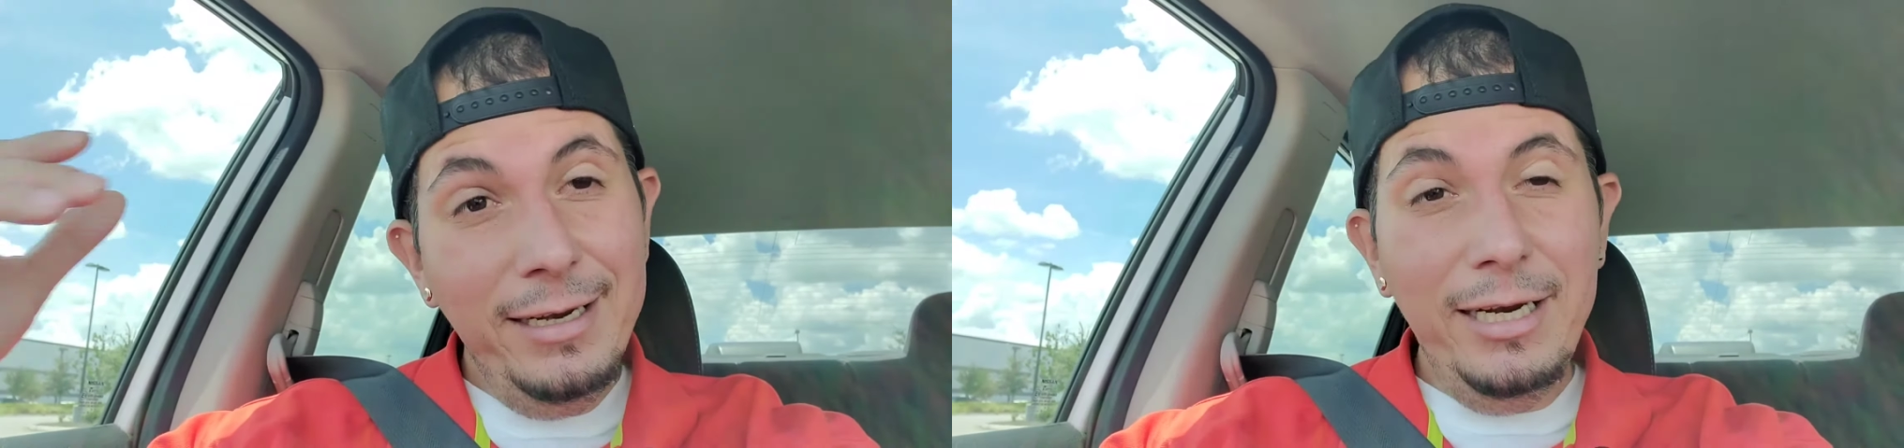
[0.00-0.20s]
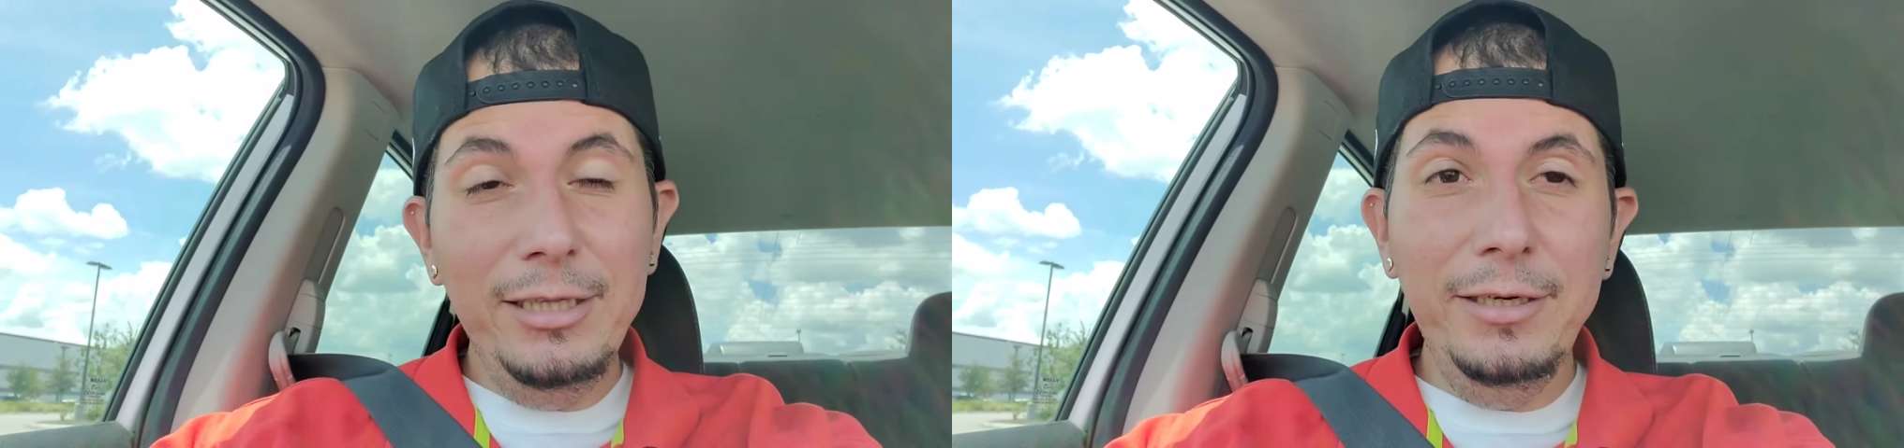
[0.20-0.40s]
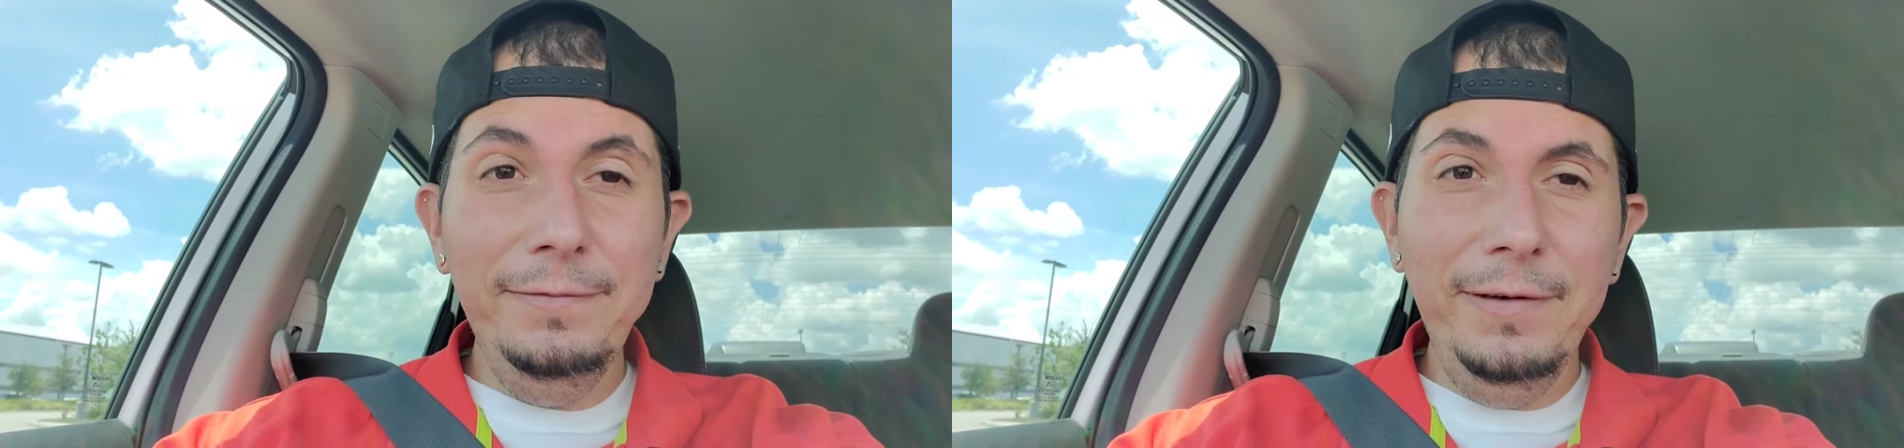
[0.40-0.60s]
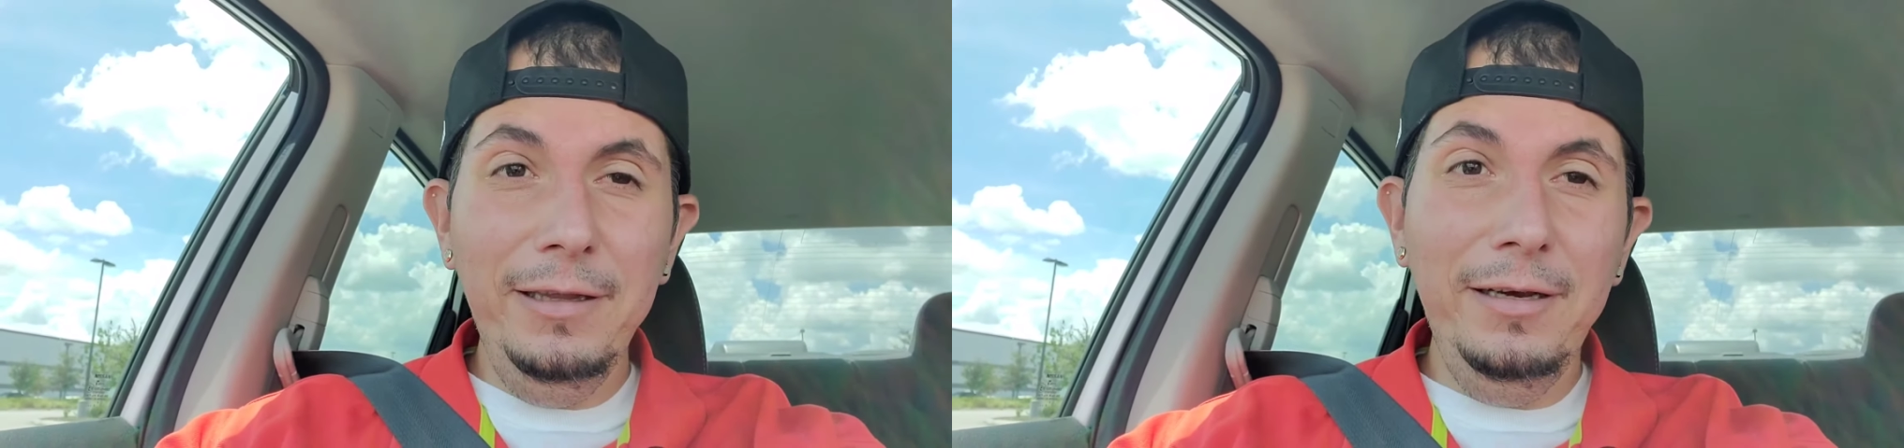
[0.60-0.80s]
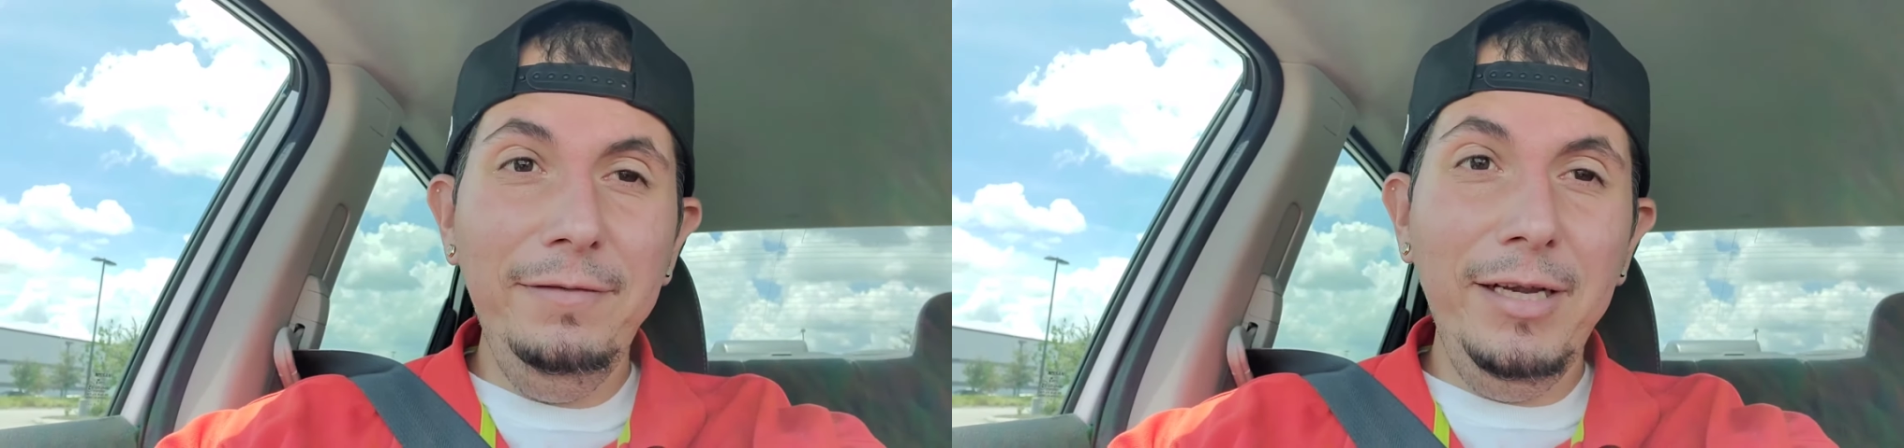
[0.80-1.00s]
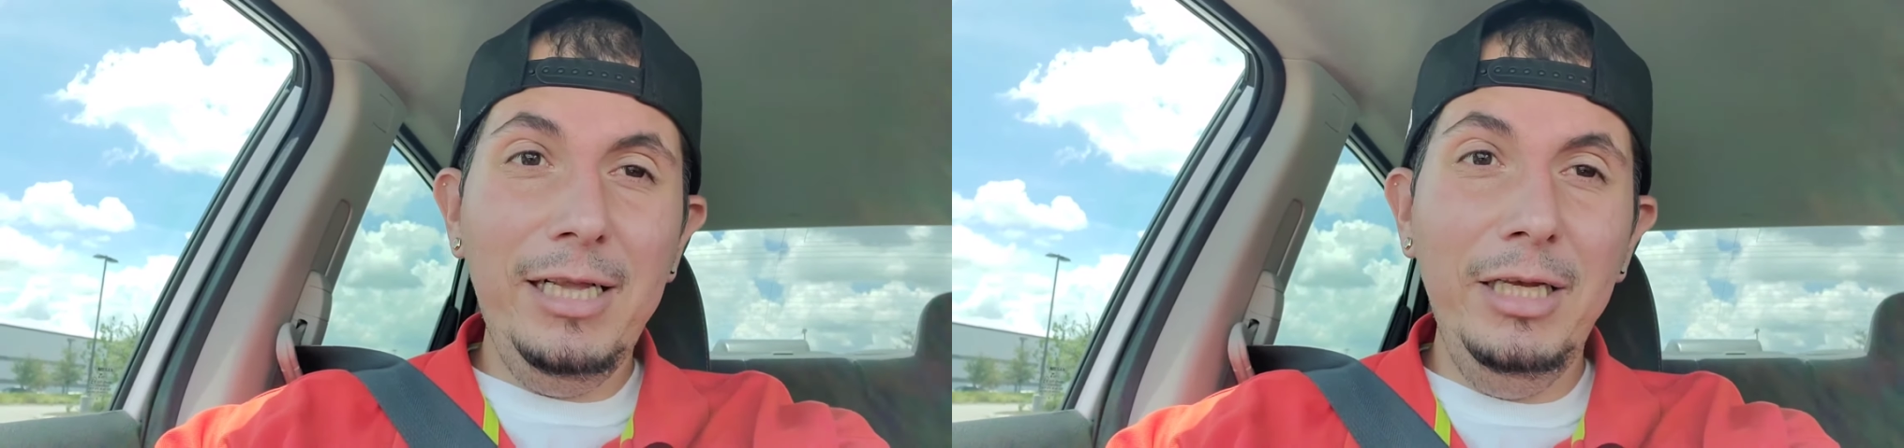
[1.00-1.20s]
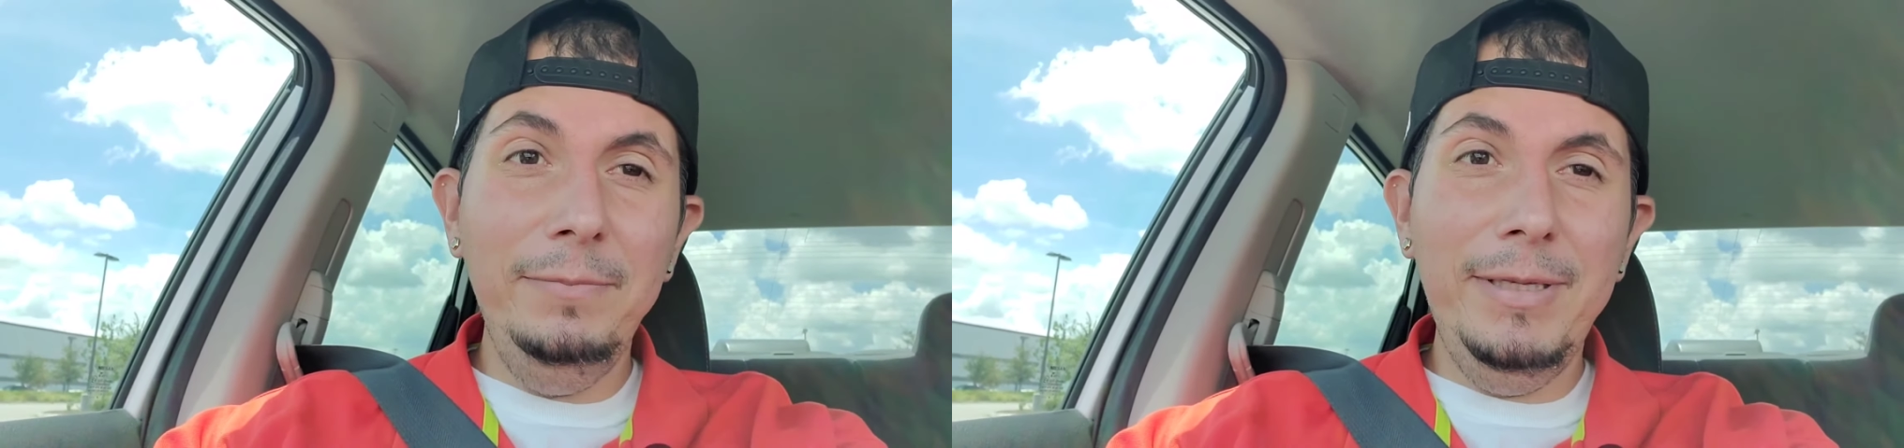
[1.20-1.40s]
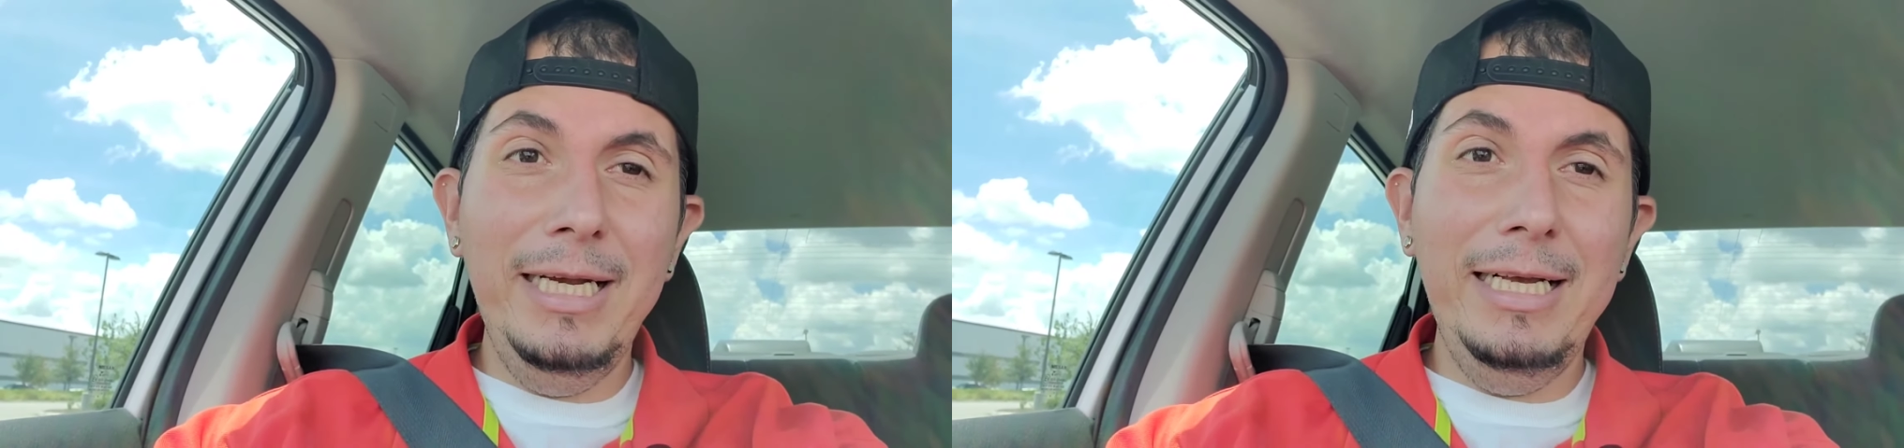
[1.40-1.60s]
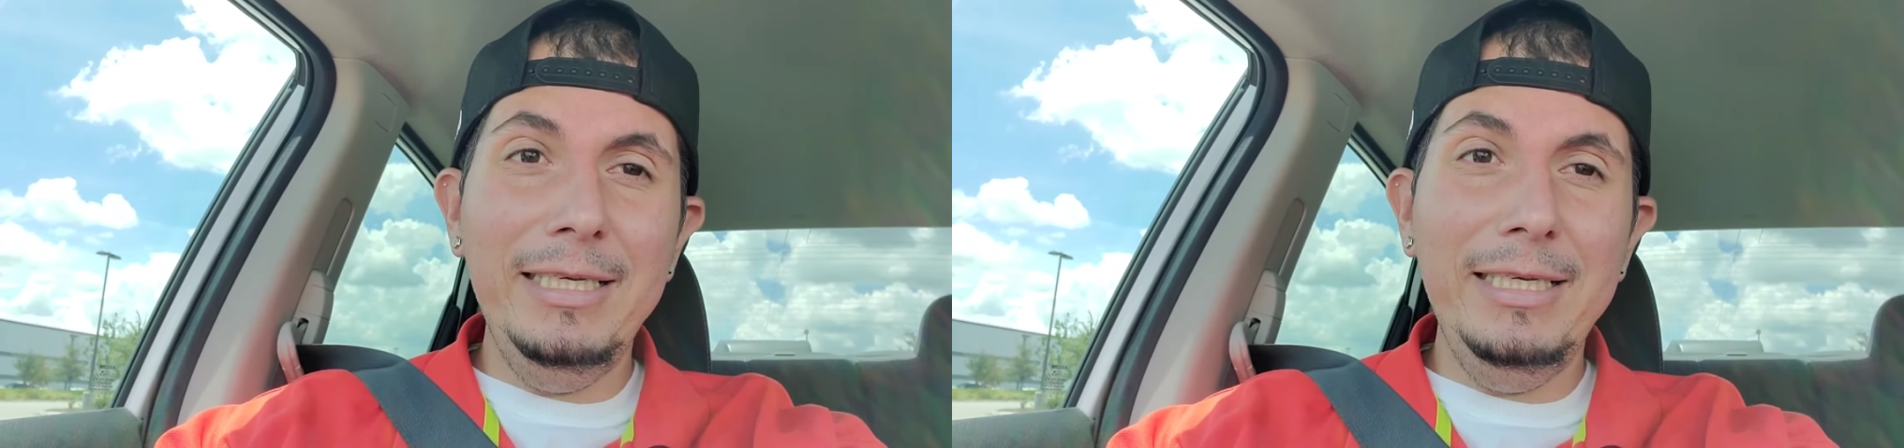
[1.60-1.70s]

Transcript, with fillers: I don't know if you love the clip that